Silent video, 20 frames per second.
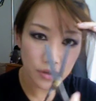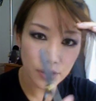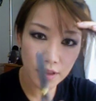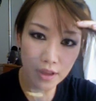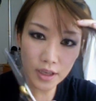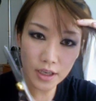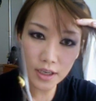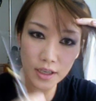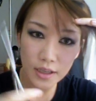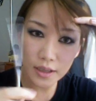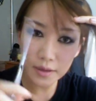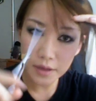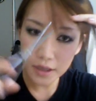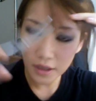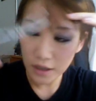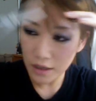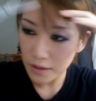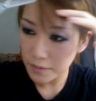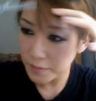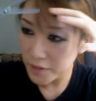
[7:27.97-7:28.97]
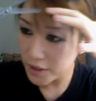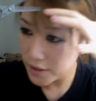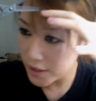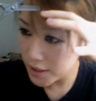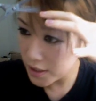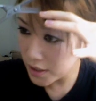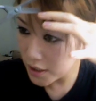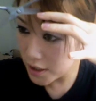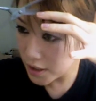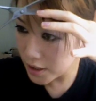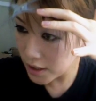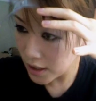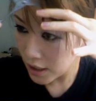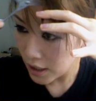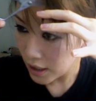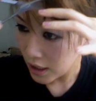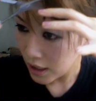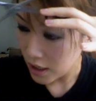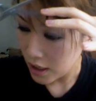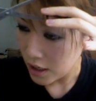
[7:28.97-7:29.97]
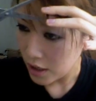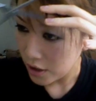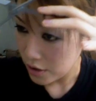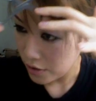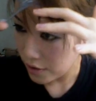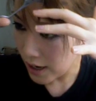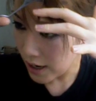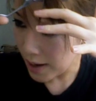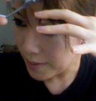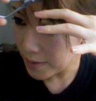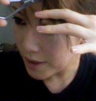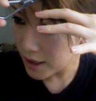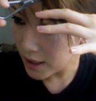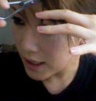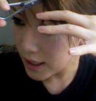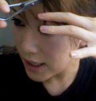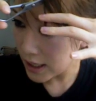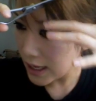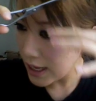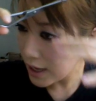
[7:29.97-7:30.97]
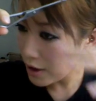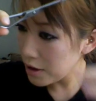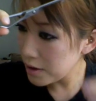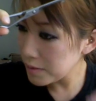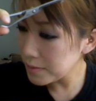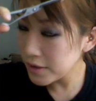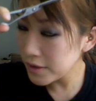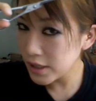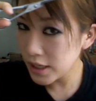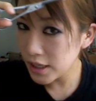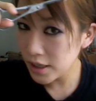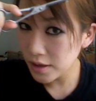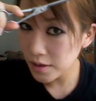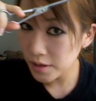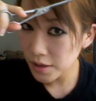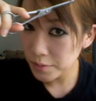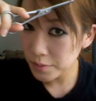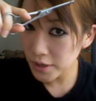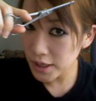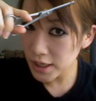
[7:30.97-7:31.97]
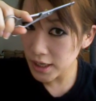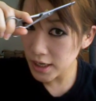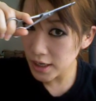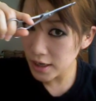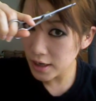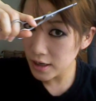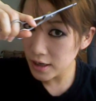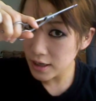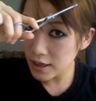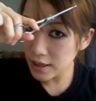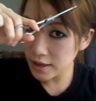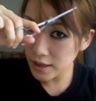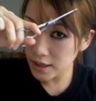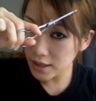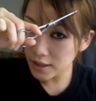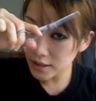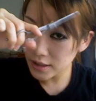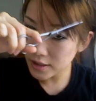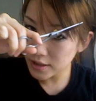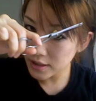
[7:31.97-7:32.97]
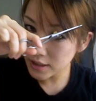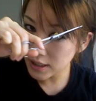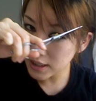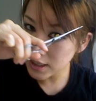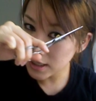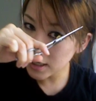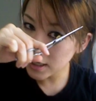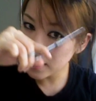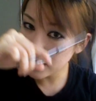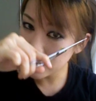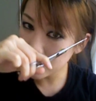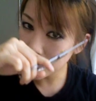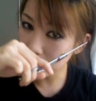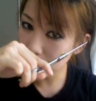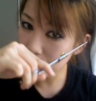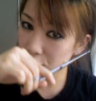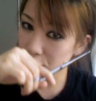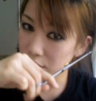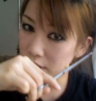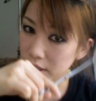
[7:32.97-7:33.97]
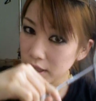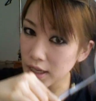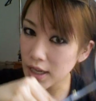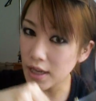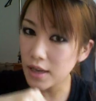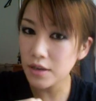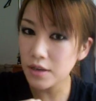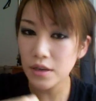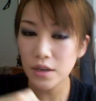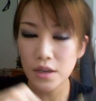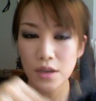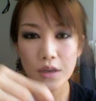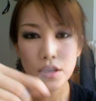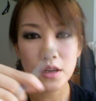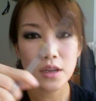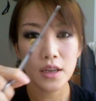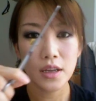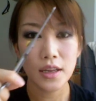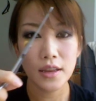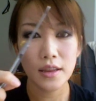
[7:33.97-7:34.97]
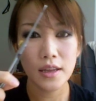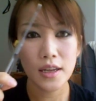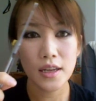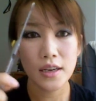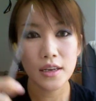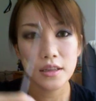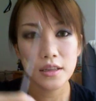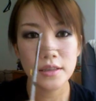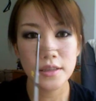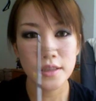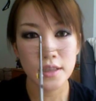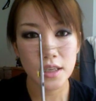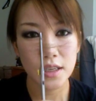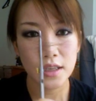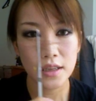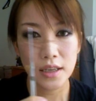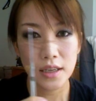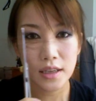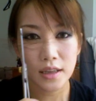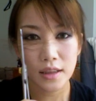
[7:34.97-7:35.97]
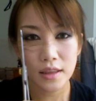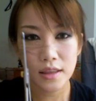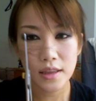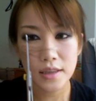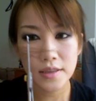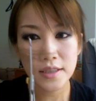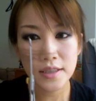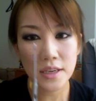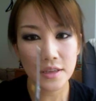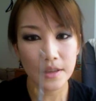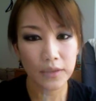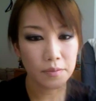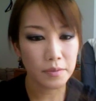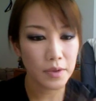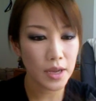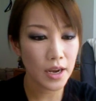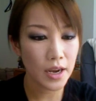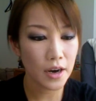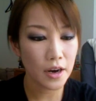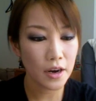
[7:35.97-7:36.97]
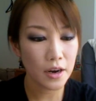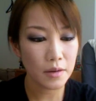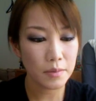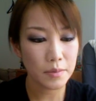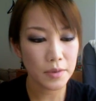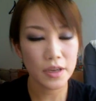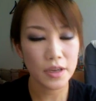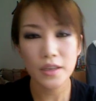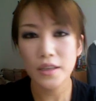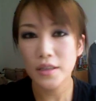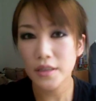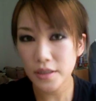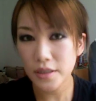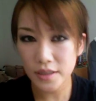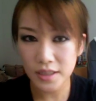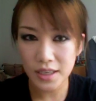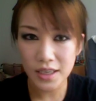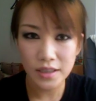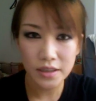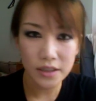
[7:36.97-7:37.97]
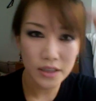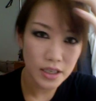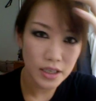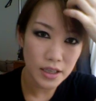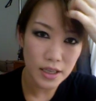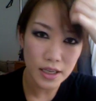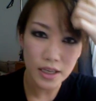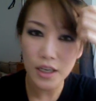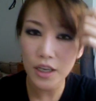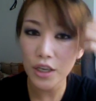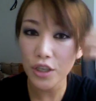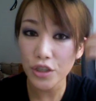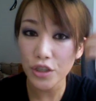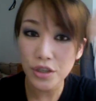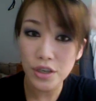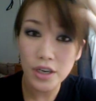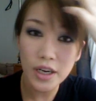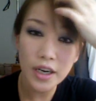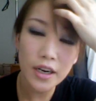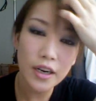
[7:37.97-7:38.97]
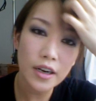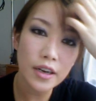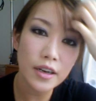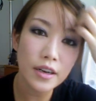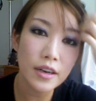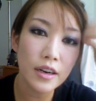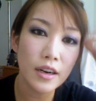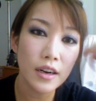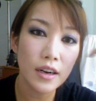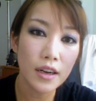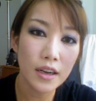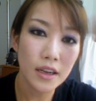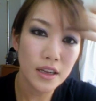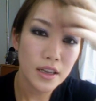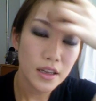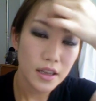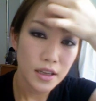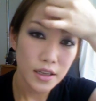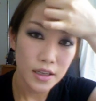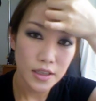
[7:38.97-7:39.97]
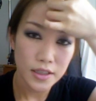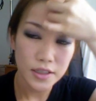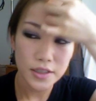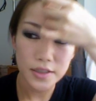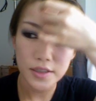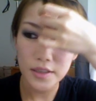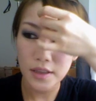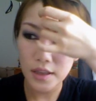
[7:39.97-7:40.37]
your thinning scissors, grab it like right here, and then just like kind of like pull it down, and then see like it thins out the hair, but it doesn't actually like cut your hair, just